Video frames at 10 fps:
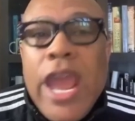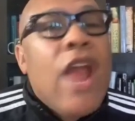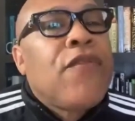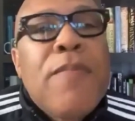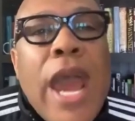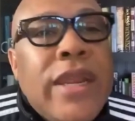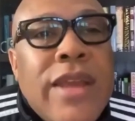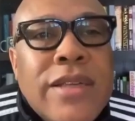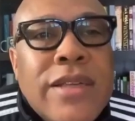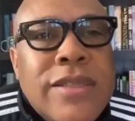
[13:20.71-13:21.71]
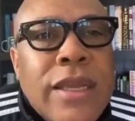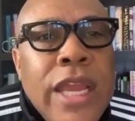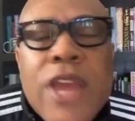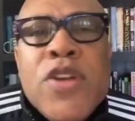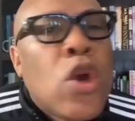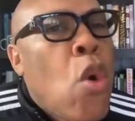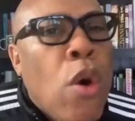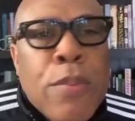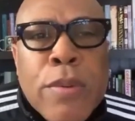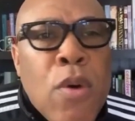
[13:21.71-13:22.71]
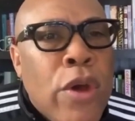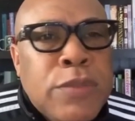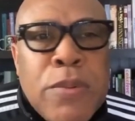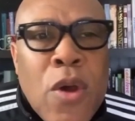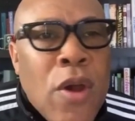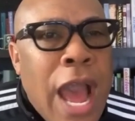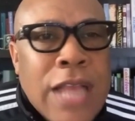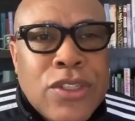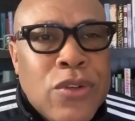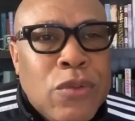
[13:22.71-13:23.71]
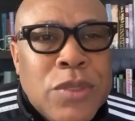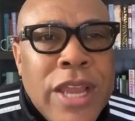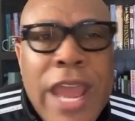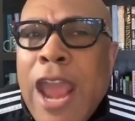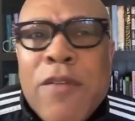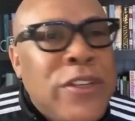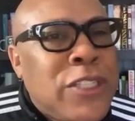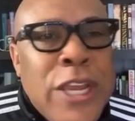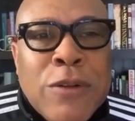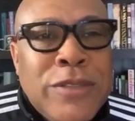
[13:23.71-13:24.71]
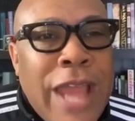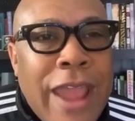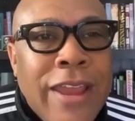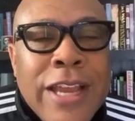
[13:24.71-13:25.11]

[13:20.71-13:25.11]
Everybody does it. Even the corporate boys put on costumes every single day.